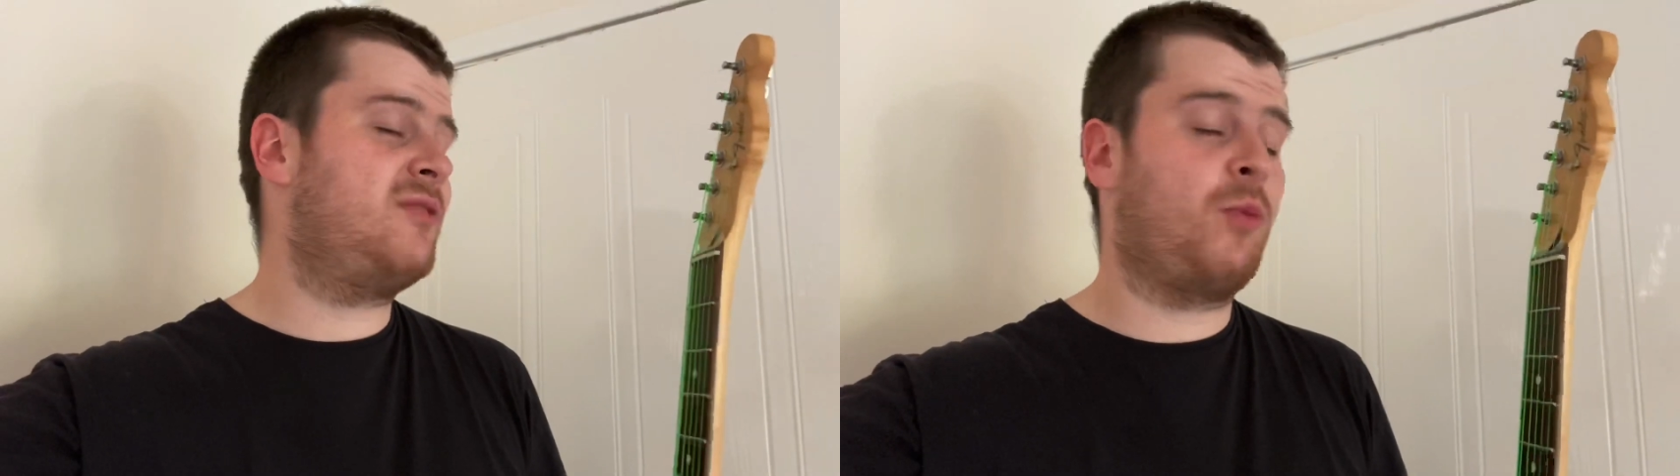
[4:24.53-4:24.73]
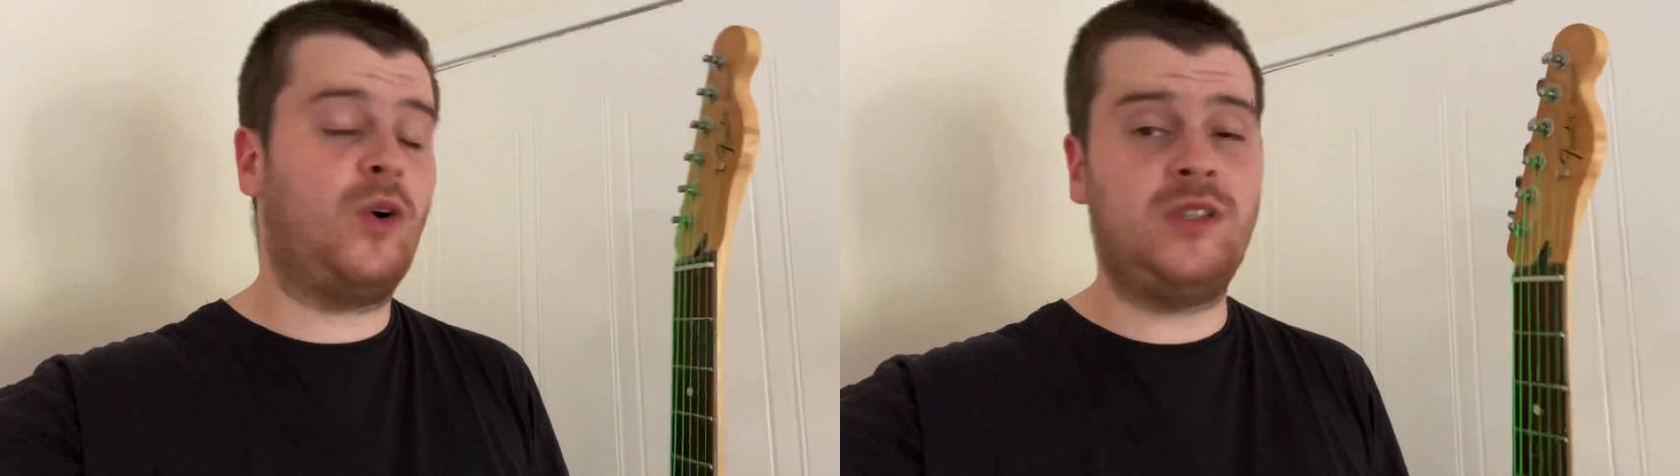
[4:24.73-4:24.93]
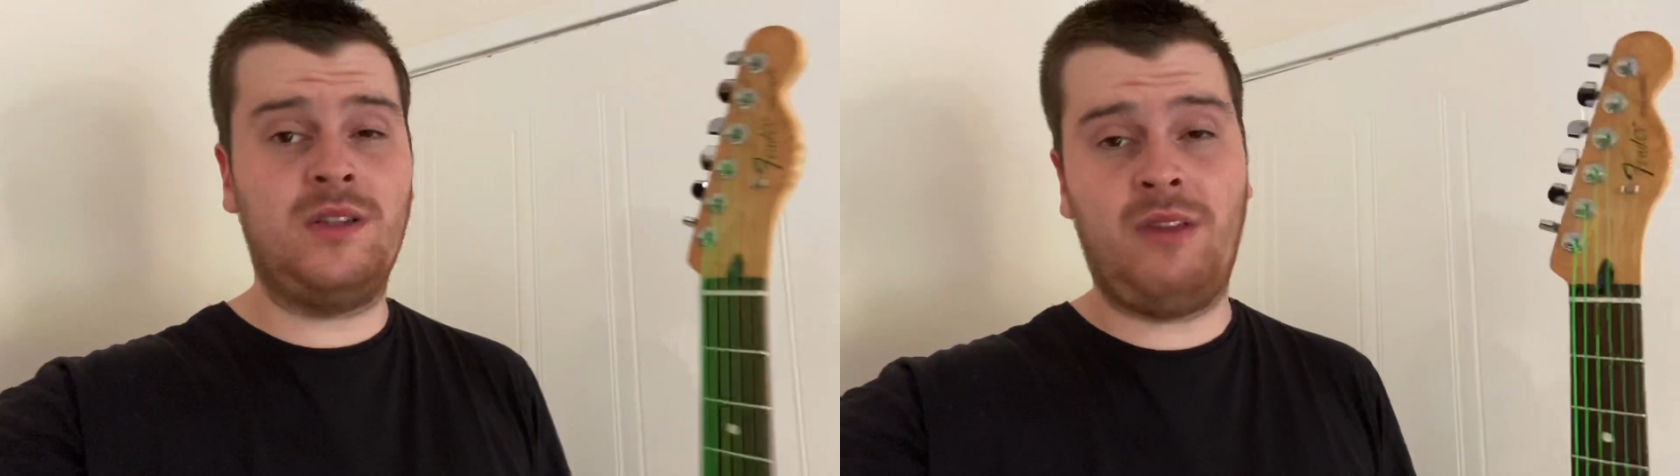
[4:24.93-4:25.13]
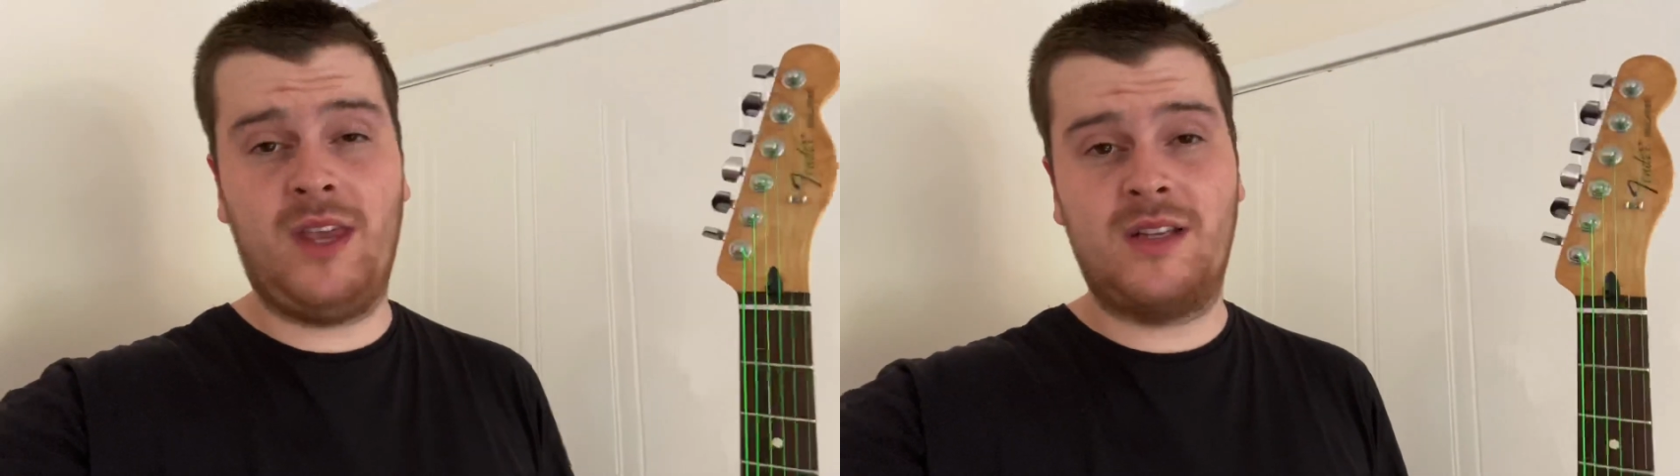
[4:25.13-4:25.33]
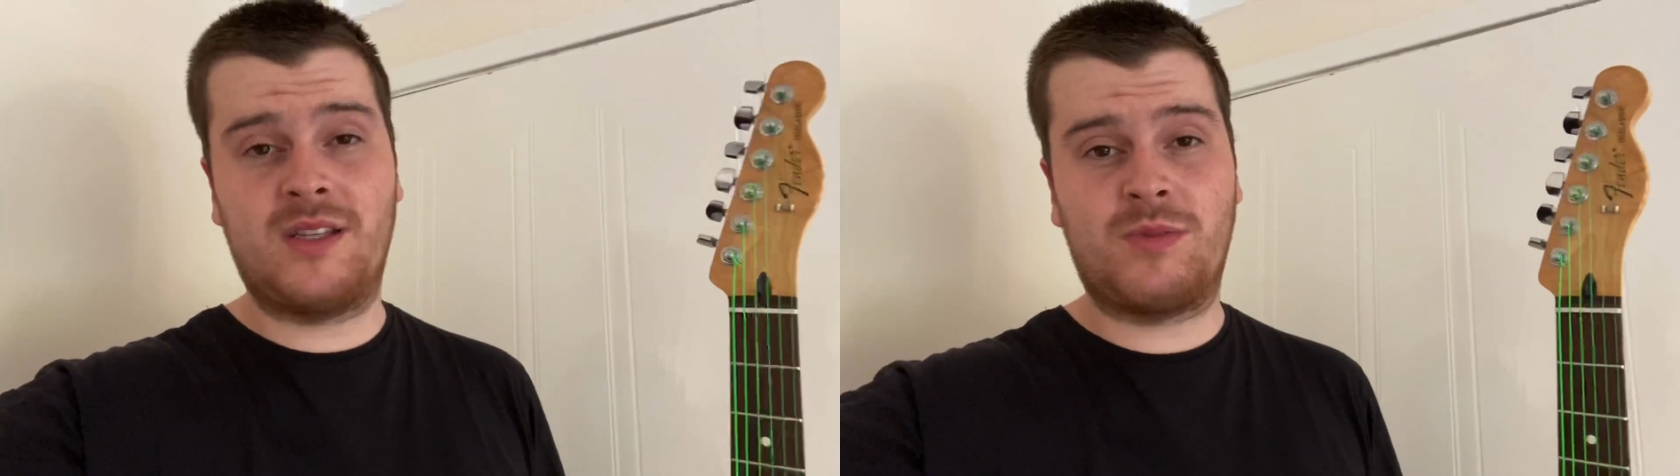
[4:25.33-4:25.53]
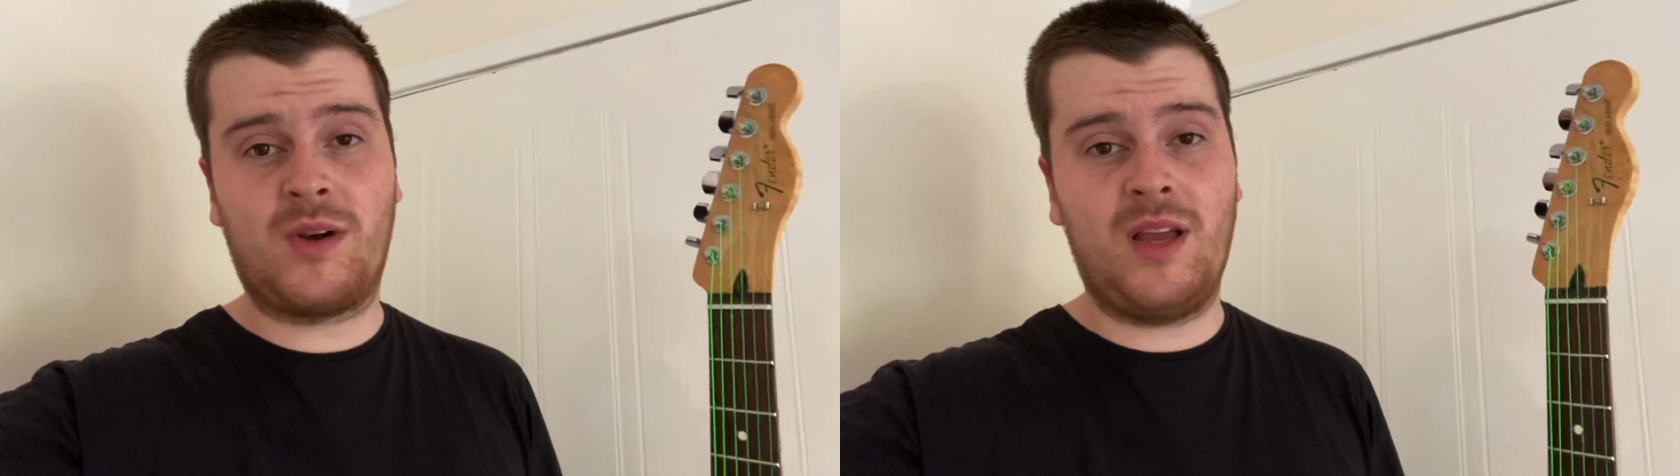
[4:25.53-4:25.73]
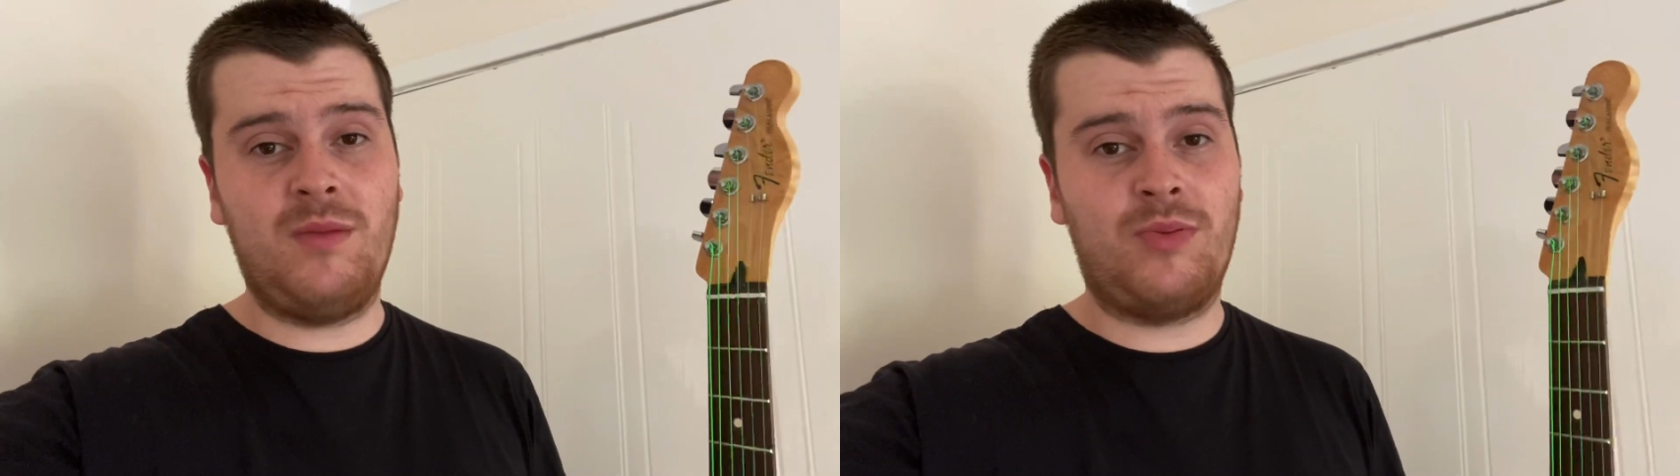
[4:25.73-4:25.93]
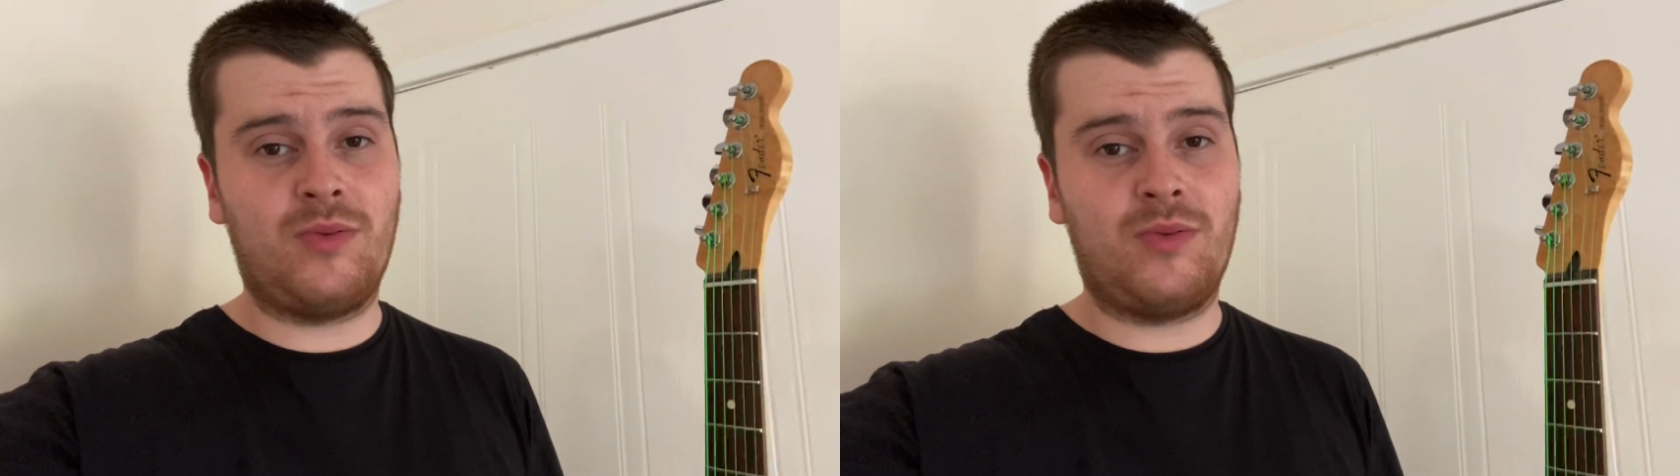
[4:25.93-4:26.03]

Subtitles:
for watching. Like and subscribe.